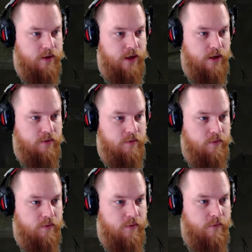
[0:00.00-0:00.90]
Dead.
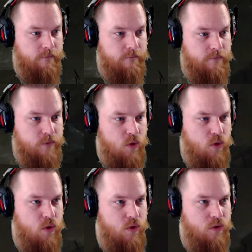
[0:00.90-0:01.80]
Woo!
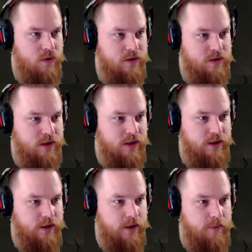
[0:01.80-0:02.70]

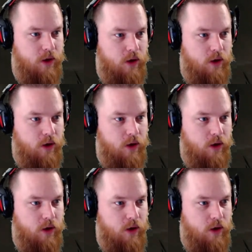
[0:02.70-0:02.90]
Deleted him.